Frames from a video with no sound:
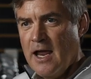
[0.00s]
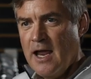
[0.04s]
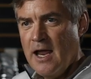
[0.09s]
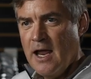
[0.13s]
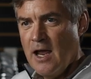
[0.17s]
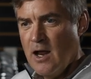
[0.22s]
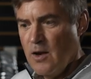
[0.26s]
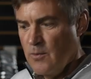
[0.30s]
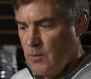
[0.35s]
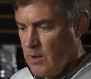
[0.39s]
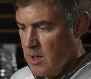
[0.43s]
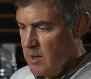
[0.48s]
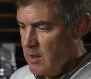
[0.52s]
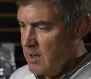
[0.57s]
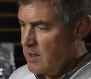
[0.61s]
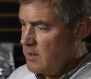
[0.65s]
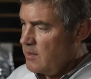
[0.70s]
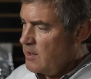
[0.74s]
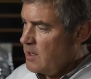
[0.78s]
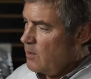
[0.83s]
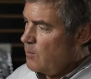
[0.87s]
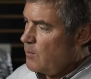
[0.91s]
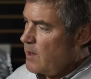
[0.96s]
and
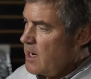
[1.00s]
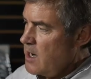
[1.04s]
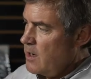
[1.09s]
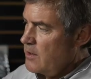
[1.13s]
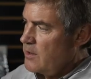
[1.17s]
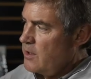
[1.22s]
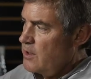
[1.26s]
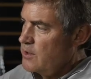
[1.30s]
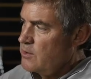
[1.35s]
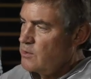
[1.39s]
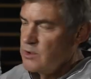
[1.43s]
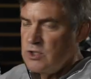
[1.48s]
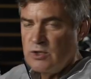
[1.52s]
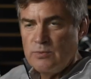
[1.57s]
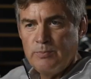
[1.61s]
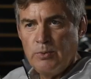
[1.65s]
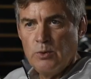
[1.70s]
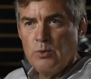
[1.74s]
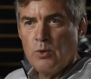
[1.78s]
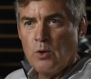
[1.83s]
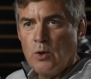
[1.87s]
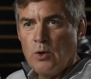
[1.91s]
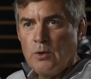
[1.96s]
they're wound onto a
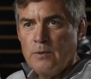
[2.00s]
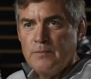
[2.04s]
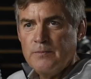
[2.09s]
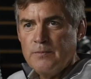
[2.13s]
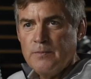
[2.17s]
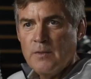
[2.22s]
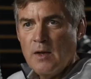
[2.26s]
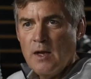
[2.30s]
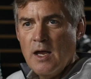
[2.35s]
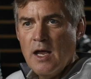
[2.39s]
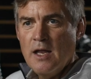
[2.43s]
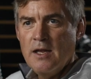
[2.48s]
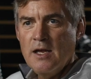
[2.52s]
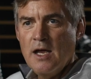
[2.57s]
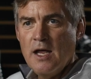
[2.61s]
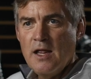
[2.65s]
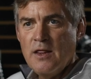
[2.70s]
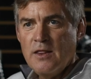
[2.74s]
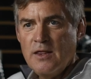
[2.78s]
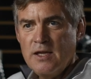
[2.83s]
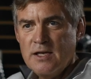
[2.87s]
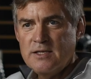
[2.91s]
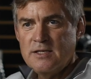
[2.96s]
spool, and
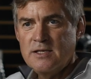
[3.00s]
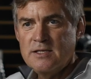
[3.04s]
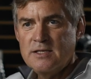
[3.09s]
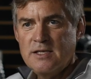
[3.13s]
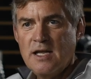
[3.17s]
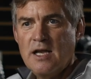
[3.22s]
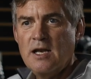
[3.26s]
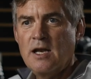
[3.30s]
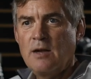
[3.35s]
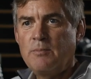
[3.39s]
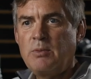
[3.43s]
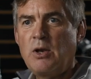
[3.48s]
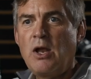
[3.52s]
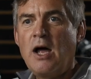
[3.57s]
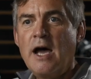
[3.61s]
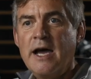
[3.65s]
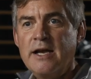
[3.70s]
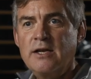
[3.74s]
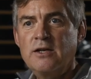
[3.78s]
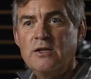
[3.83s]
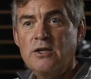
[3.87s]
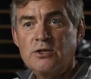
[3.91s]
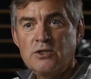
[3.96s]
then this is then
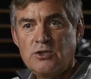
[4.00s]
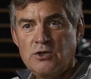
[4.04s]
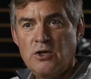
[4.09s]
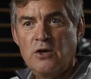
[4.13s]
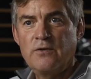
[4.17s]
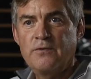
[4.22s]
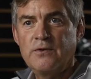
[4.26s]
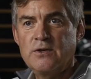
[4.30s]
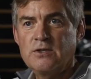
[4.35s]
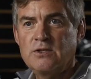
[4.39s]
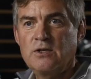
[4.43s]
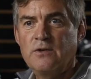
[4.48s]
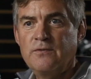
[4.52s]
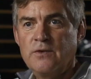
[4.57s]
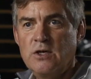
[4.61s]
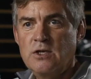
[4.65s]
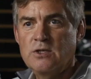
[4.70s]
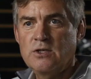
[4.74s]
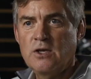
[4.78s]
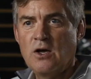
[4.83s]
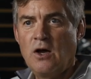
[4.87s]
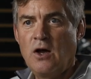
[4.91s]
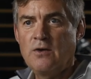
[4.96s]
applied to the surface of
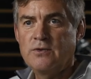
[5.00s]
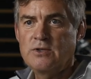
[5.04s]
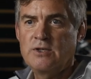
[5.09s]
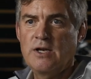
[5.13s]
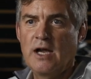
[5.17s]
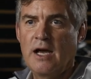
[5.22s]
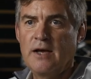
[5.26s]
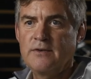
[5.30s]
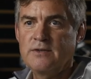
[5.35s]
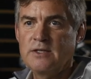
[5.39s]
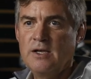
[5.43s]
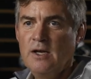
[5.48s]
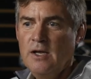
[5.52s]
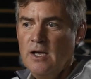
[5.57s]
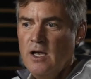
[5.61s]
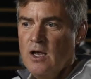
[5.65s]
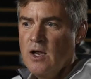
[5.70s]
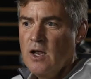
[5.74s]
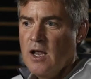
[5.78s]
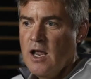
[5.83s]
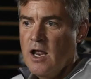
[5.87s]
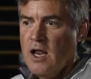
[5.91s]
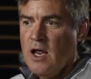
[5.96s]
each golf shaft.
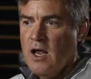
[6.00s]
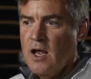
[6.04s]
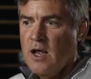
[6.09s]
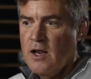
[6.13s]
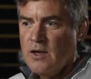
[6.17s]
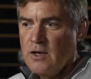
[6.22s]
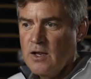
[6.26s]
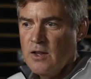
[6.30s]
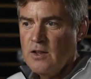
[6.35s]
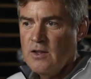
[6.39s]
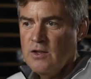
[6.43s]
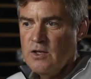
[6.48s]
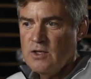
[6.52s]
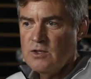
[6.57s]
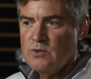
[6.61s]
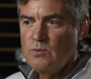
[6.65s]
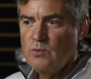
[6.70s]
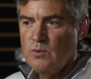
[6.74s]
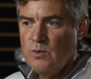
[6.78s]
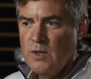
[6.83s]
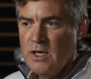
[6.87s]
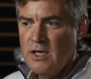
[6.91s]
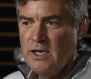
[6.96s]
And
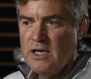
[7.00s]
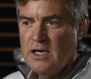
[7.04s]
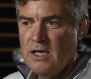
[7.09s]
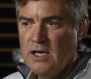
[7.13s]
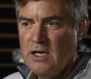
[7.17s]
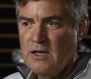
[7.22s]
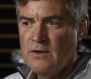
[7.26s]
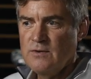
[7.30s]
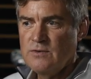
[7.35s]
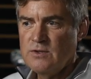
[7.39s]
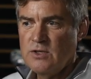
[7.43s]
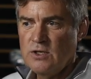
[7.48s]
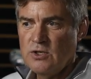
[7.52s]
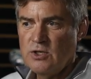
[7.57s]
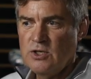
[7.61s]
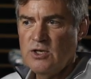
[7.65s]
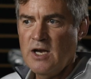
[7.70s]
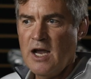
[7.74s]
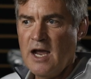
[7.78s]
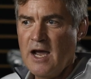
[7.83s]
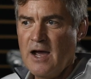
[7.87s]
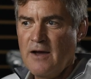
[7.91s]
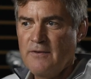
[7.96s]
this really gives the
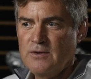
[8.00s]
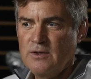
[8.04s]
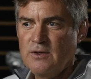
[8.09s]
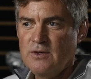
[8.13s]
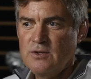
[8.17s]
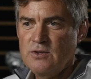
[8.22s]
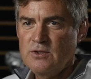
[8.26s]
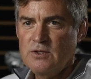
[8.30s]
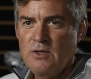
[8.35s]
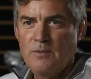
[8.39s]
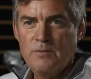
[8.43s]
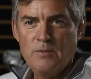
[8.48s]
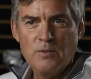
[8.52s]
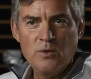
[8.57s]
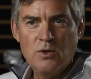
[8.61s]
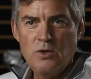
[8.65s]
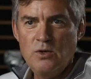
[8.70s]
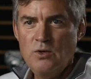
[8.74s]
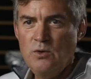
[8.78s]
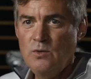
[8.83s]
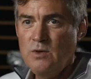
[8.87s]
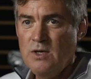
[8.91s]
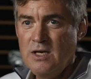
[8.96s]
shaft some
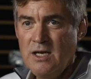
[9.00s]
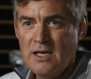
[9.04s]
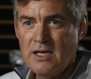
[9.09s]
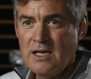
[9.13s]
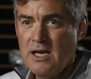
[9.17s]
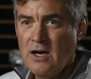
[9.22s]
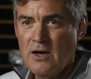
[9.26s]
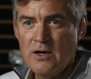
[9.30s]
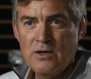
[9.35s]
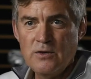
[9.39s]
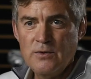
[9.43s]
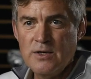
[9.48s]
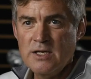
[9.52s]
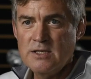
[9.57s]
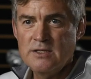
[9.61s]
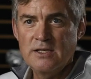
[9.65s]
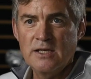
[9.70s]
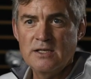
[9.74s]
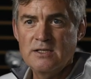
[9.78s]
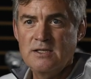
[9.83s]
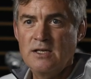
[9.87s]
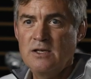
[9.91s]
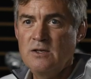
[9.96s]
unique
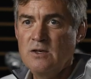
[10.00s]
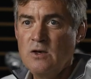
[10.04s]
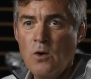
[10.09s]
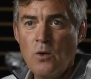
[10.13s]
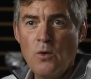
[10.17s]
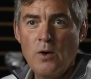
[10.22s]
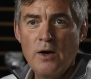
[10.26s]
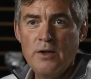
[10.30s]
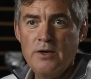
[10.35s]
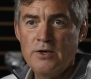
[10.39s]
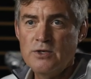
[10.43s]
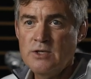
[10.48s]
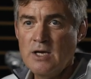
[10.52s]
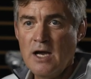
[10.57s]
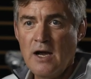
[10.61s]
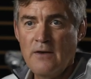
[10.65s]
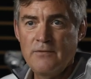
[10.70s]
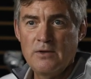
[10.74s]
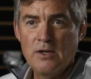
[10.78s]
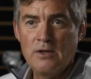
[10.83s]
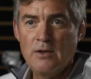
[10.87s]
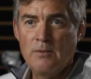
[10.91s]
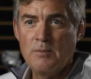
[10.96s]
characteristics that no other
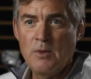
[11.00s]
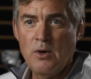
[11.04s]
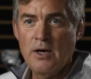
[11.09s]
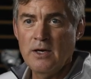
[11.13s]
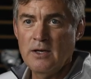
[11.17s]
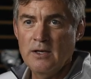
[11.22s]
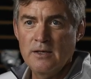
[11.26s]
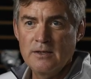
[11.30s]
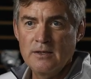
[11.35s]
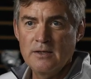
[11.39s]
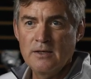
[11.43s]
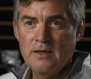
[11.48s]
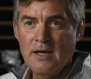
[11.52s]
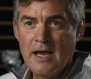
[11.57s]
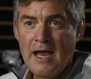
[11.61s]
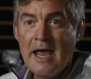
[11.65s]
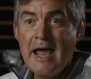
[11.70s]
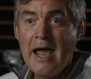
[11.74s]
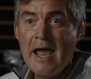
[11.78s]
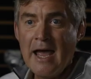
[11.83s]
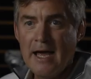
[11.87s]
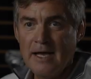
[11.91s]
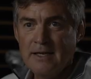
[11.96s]
shaft on the market
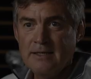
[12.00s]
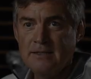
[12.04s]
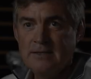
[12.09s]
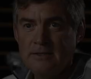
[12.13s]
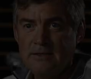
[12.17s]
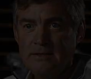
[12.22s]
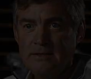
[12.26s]
has.